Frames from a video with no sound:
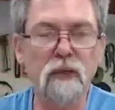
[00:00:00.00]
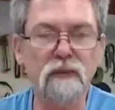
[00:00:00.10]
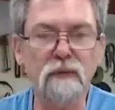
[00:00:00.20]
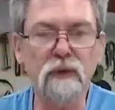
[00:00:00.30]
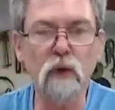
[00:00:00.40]

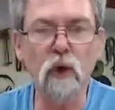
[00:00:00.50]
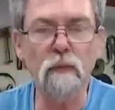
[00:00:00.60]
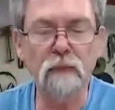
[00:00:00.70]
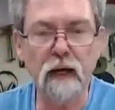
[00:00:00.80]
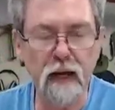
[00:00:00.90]
Possibly
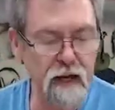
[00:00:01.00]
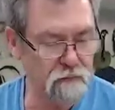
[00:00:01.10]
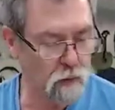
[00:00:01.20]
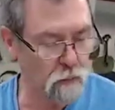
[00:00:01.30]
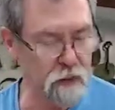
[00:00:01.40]
could, but I
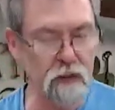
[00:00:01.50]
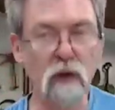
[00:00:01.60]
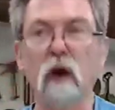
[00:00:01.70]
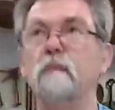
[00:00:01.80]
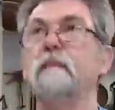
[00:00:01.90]
have already
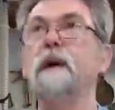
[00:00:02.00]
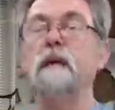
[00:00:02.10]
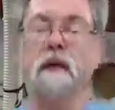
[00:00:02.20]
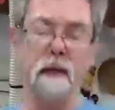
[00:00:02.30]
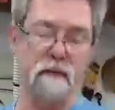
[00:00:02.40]
got
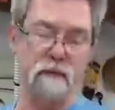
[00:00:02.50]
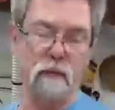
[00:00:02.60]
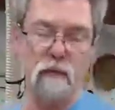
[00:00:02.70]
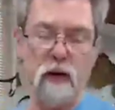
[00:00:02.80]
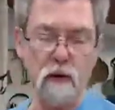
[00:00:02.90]

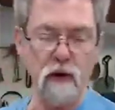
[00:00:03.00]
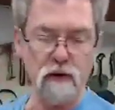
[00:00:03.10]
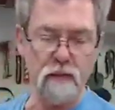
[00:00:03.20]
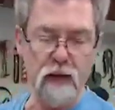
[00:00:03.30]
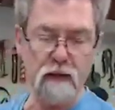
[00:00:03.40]
rare
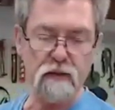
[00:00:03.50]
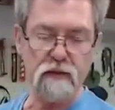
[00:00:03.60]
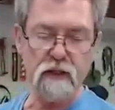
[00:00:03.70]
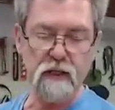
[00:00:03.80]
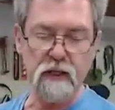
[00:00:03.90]
earth
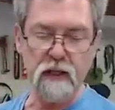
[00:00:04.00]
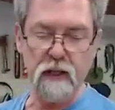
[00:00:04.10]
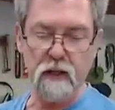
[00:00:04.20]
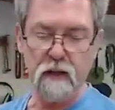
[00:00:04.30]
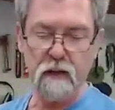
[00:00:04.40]
magnets
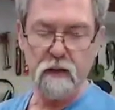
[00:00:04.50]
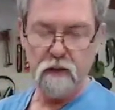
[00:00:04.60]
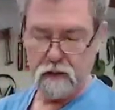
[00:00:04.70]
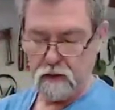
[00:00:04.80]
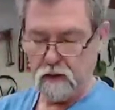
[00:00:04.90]
here
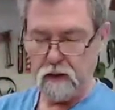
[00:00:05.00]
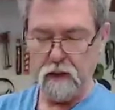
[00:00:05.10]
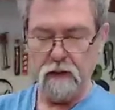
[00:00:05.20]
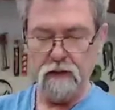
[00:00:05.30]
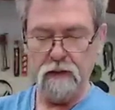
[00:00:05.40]

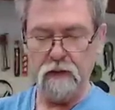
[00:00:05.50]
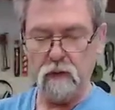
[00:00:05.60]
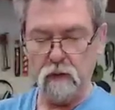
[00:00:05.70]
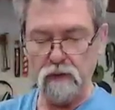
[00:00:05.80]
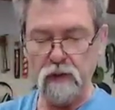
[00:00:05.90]
that
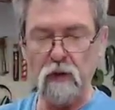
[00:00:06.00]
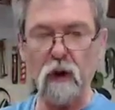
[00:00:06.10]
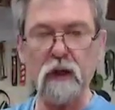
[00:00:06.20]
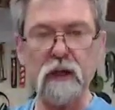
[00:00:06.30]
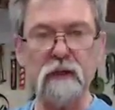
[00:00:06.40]
are also
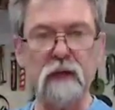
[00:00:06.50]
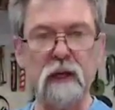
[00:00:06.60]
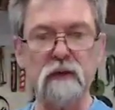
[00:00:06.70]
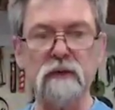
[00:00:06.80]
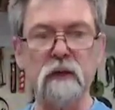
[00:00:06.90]
locking it
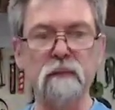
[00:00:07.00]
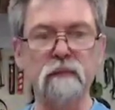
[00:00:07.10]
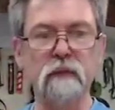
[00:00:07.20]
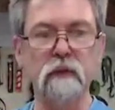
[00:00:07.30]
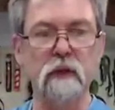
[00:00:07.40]
down. So
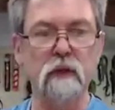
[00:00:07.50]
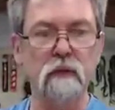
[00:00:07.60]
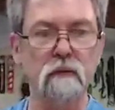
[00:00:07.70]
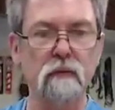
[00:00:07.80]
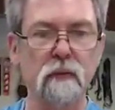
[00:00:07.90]

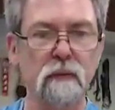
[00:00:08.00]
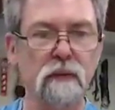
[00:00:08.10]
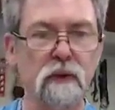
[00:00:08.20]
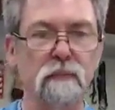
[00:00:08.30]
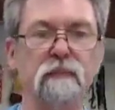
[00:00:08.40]
let
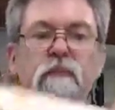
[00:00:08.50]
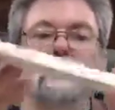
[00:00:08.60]
me see.